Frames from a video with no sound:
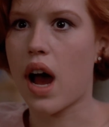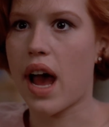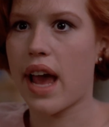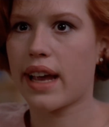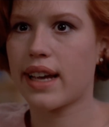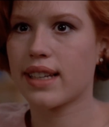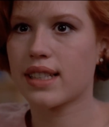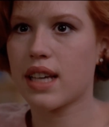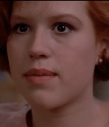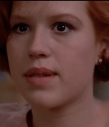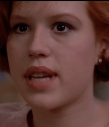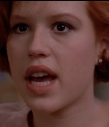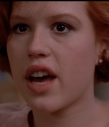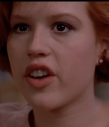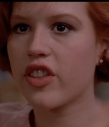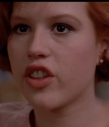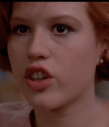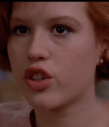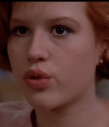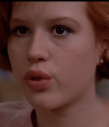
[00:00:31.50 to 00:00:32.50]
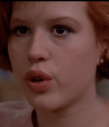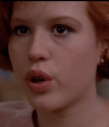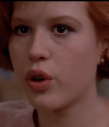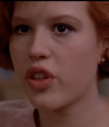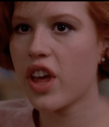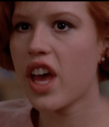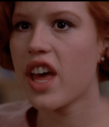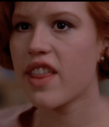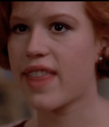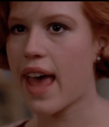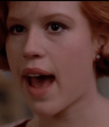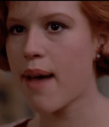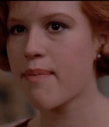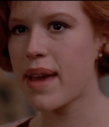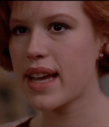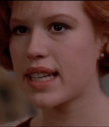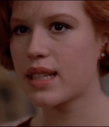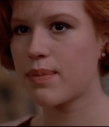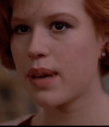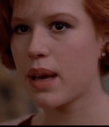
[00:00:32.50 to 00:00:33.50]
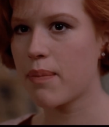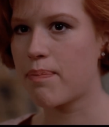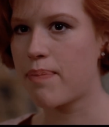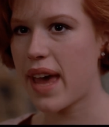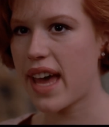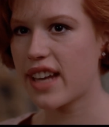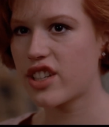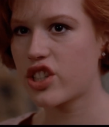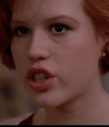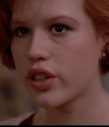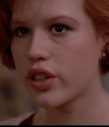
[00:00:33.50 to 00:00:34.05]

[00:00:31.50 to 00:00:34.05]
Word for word: because I'm telling the truth? That makes me a bitch?